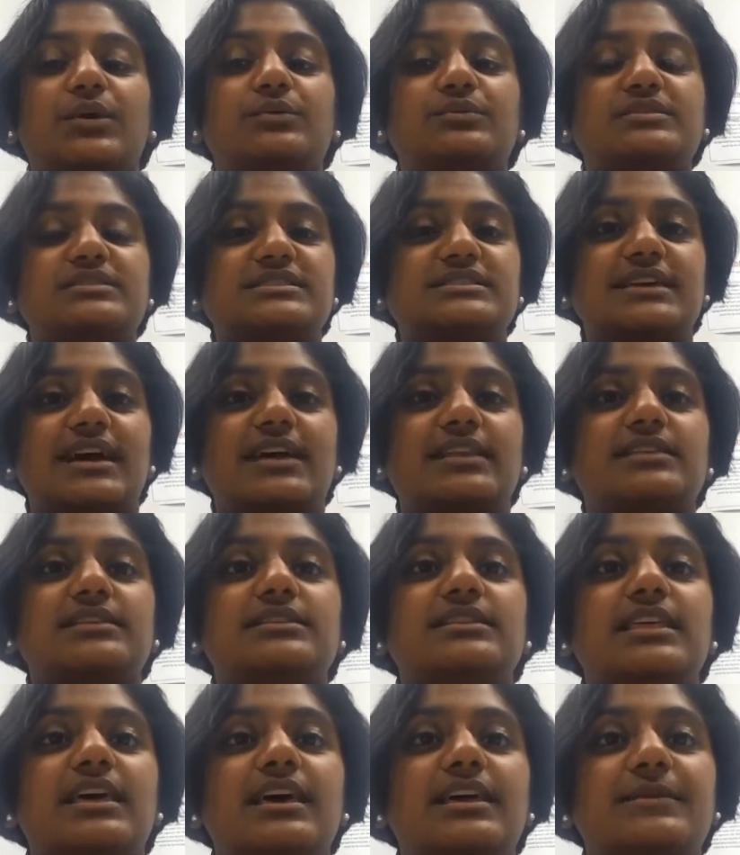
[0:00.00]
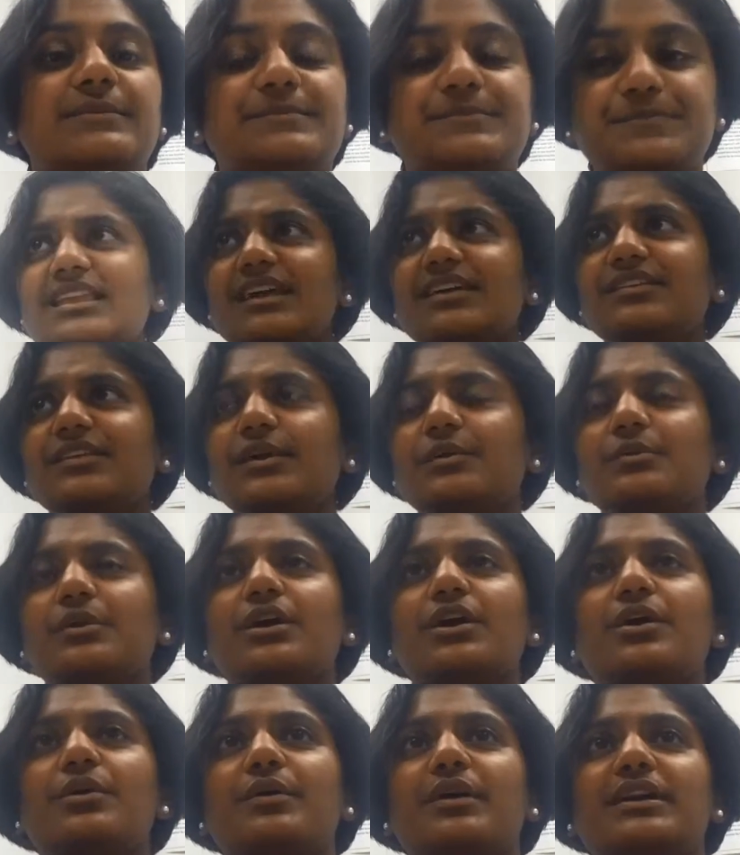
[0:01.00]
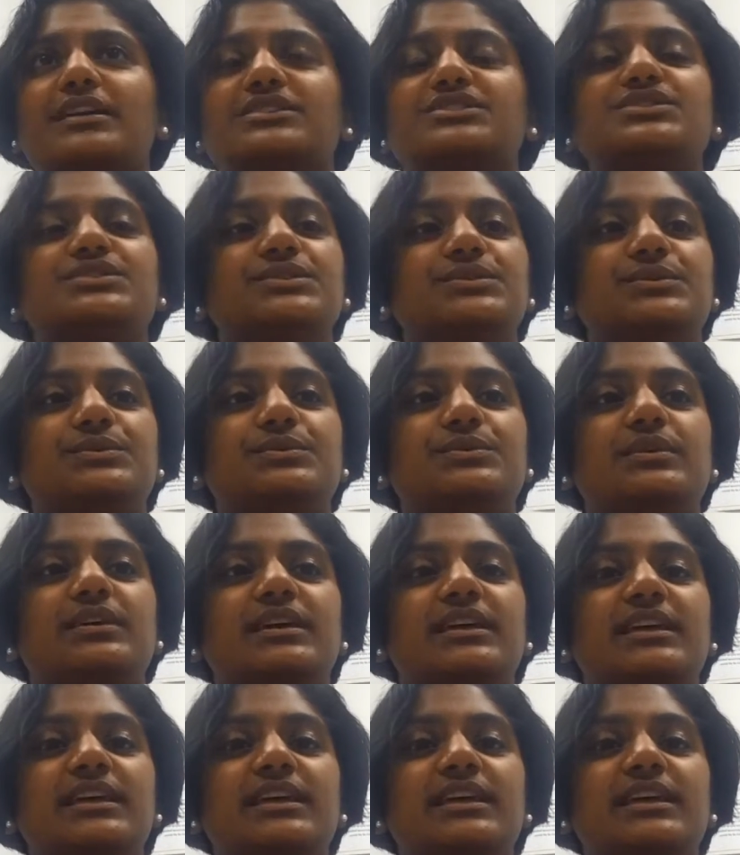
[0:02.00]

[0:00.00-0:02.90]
decided that they were going to,